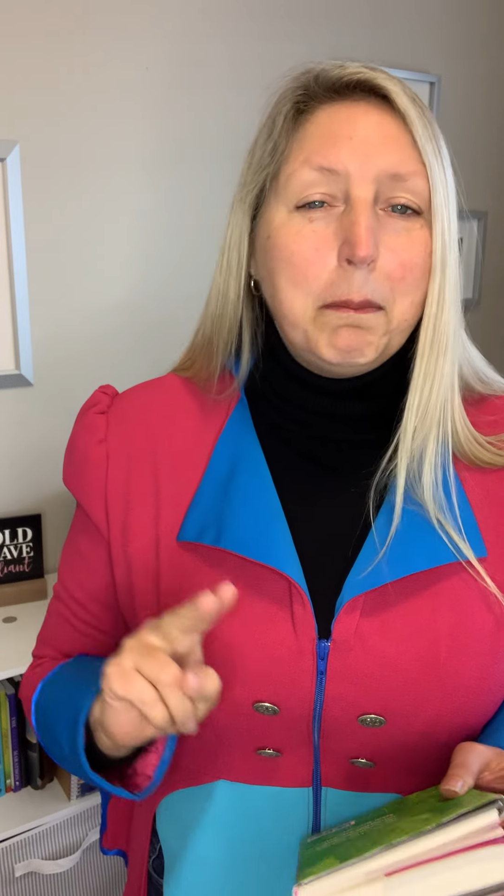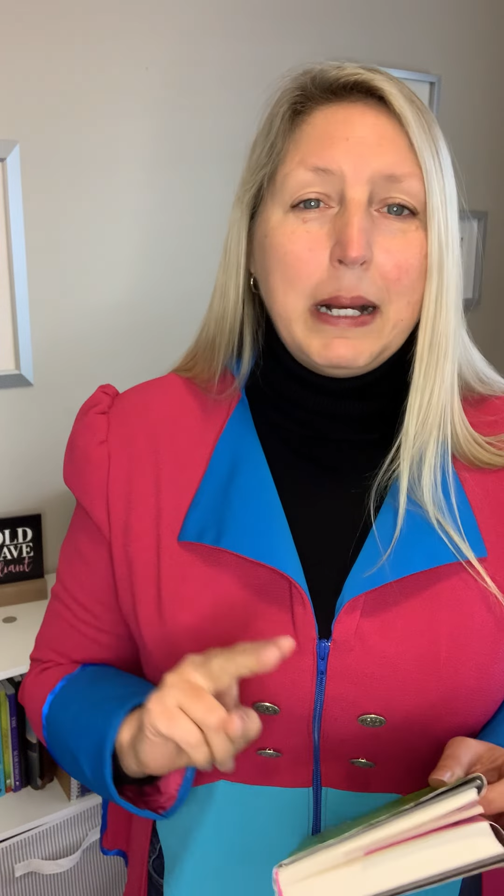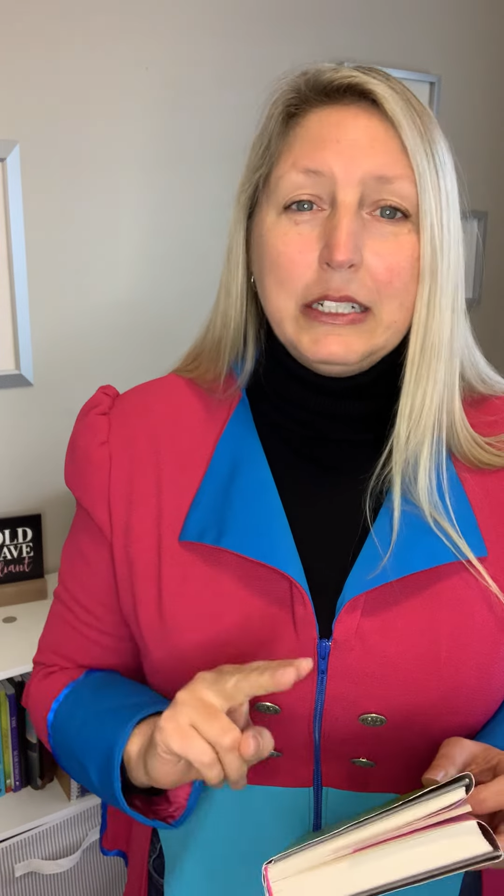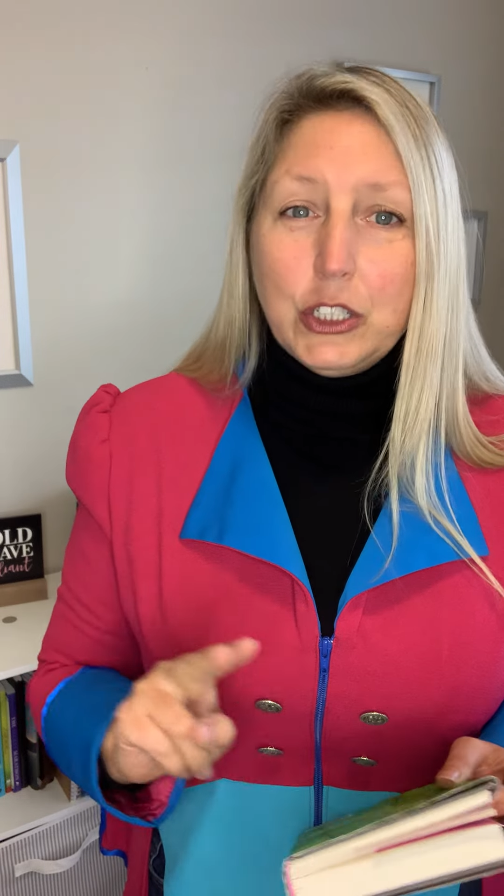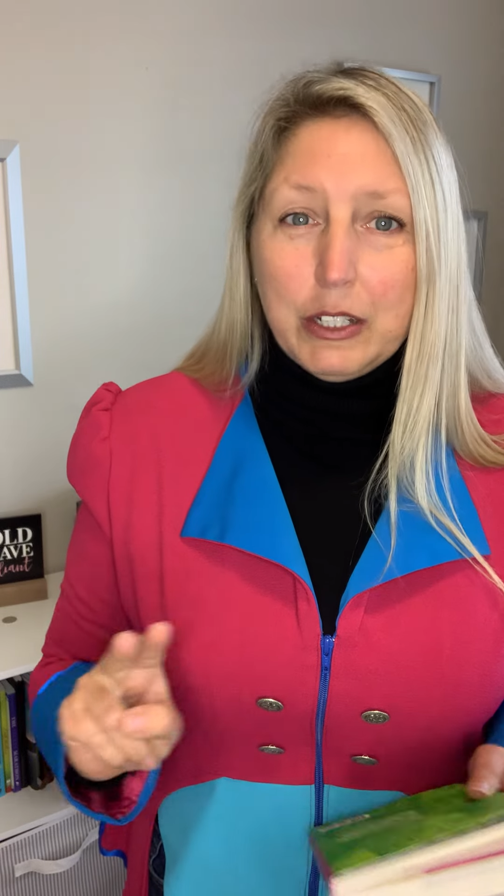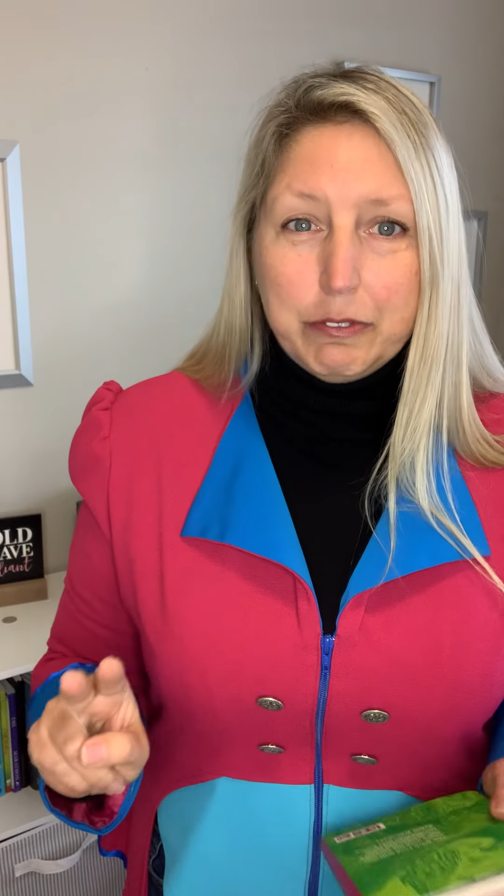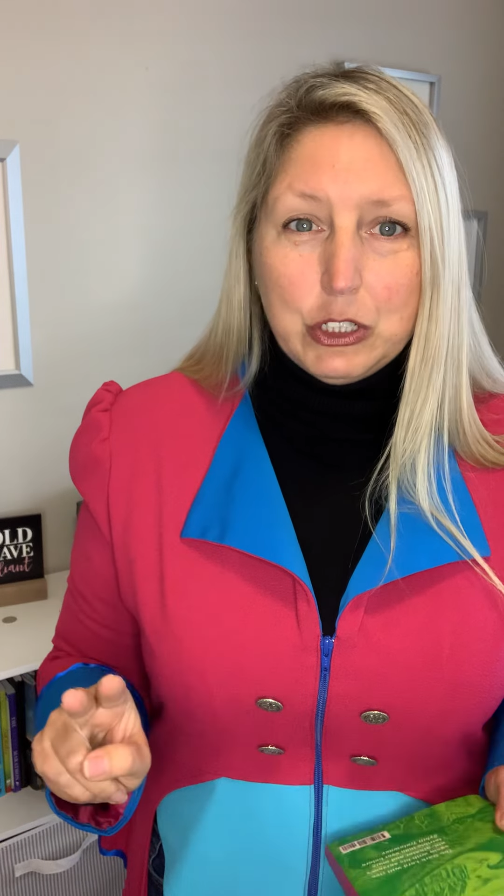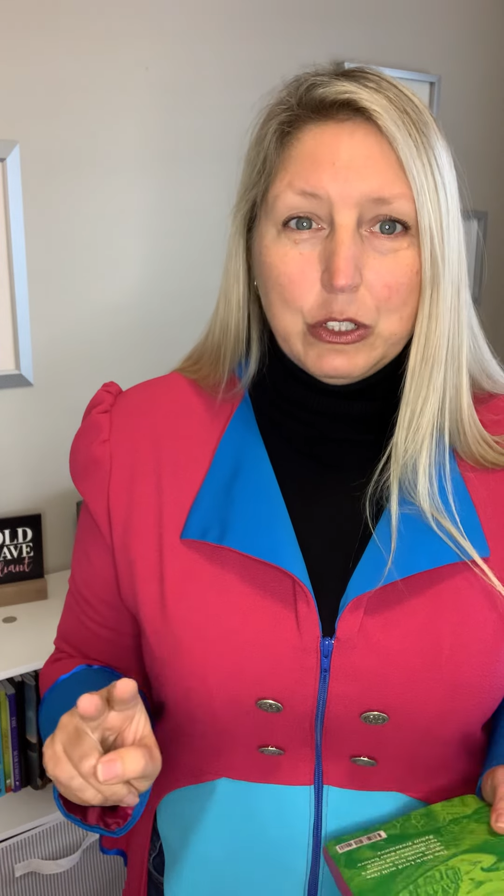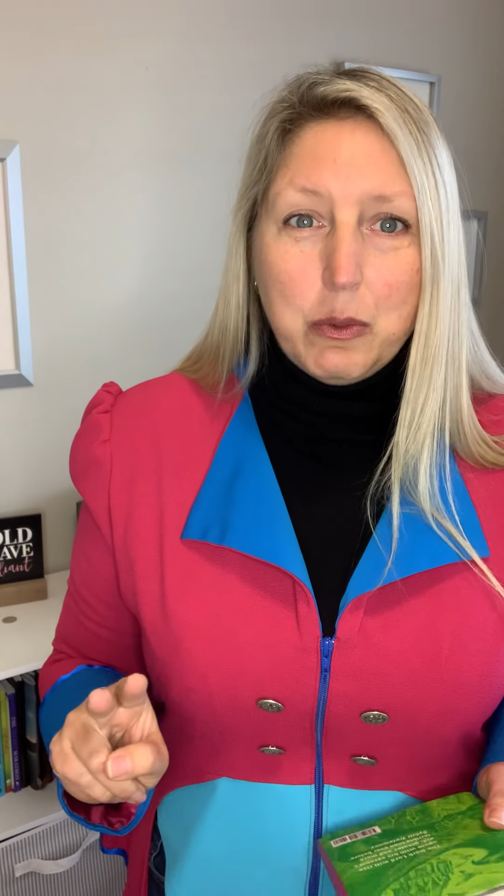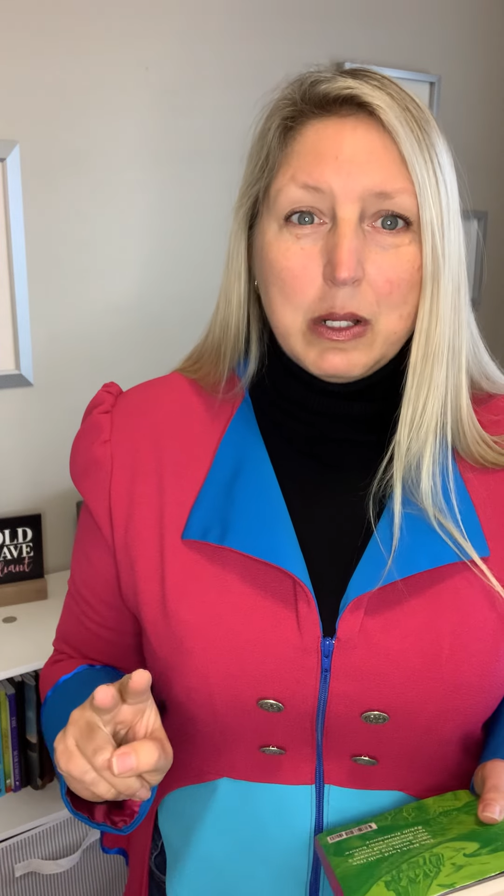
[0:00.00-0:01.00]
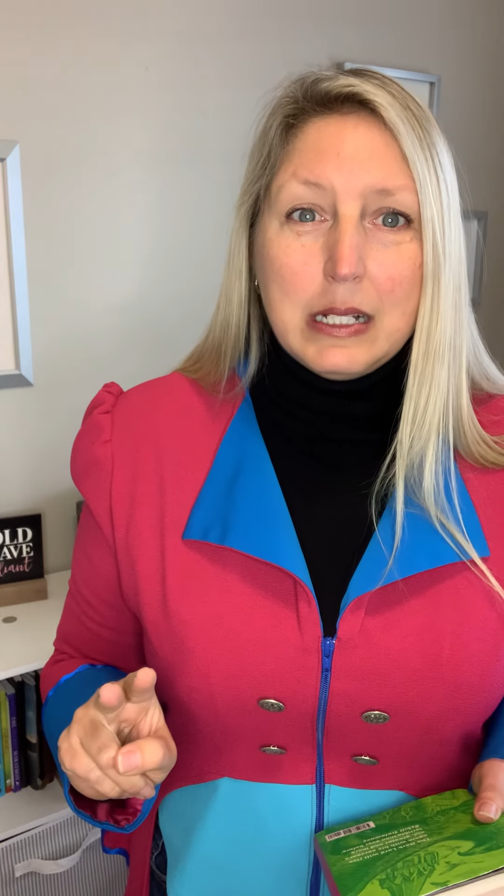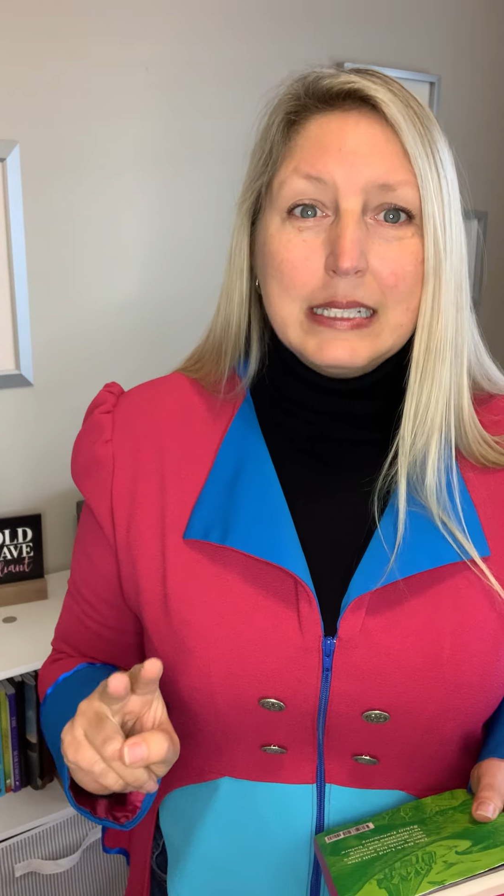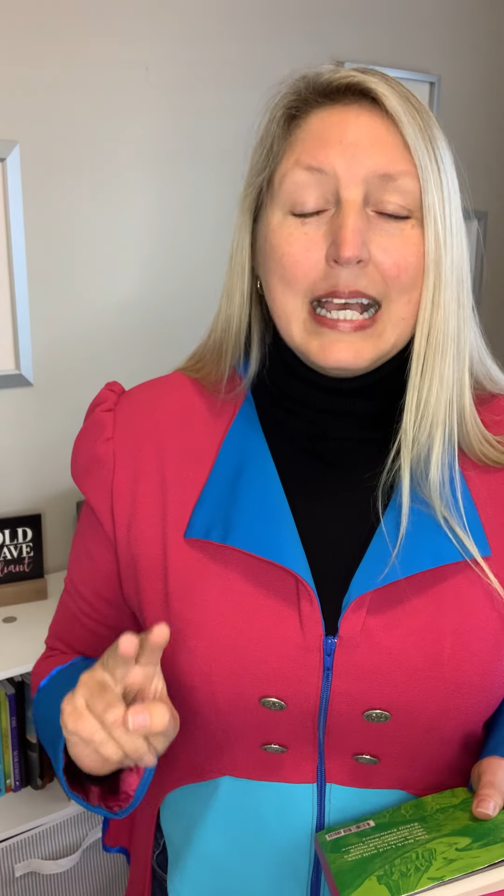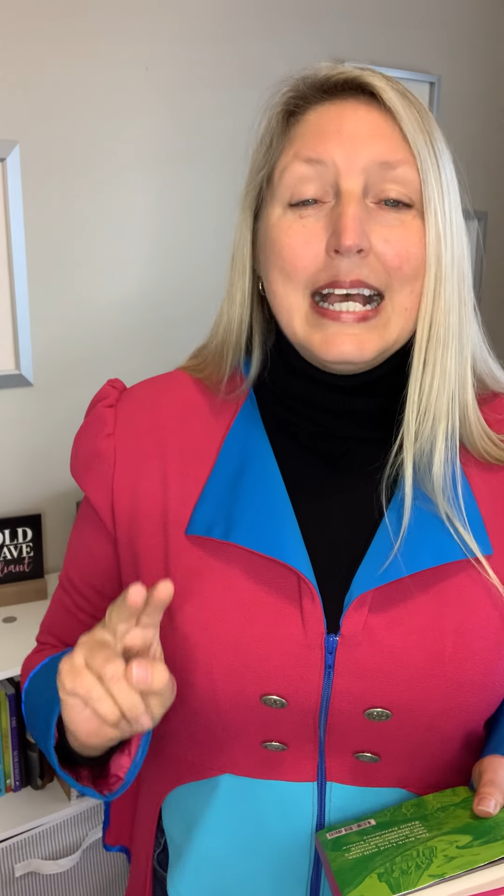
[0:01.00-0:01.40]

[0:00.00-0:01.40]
bunch of tools